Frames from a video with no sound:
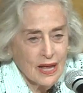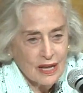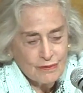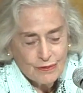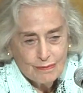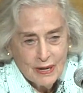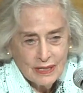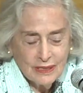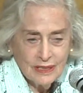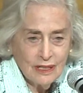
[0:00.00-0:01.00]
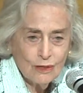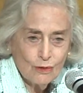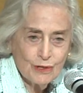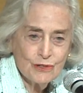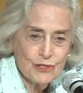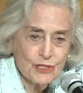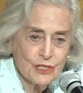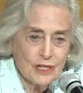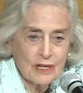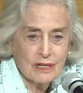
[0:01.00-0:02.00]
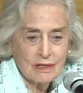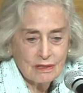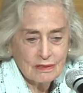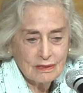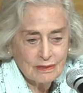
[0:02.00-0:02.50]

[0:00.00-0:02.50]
And from my little orange chair